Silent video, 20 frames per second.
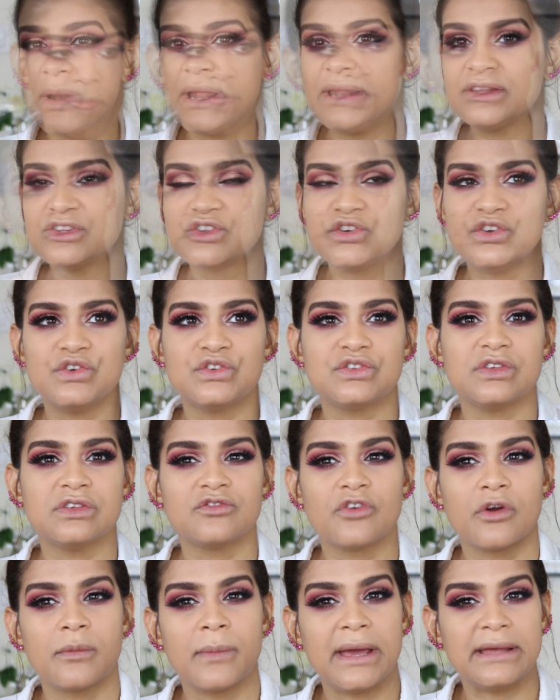planning to use
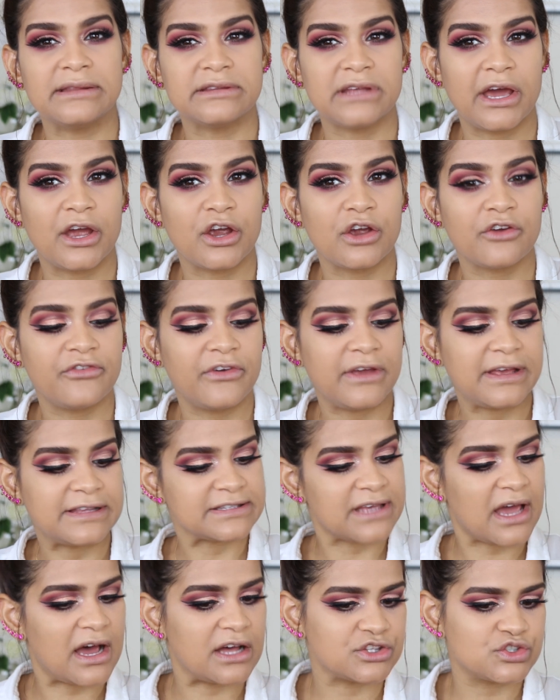this for my entire
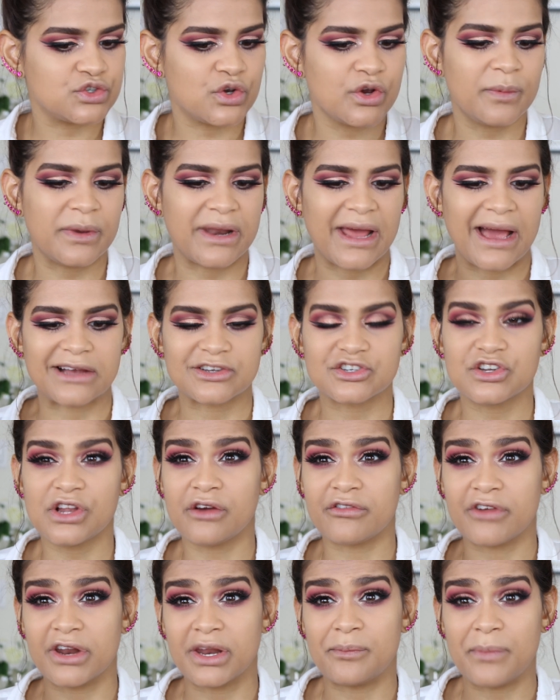face contour, but I
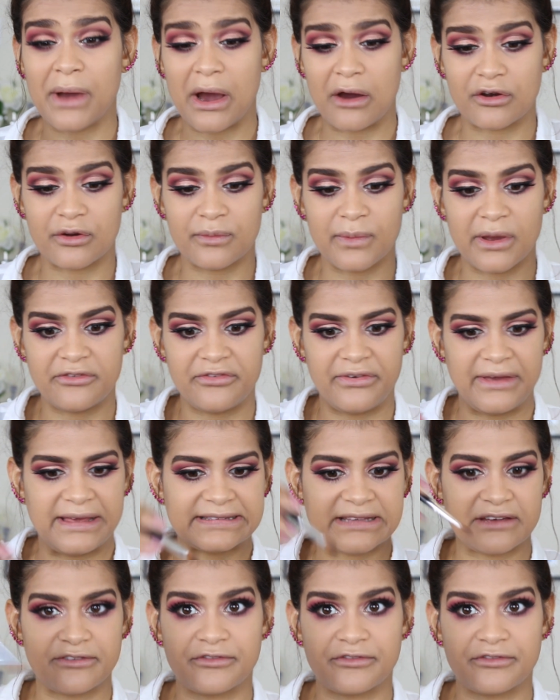actually already powdered my face.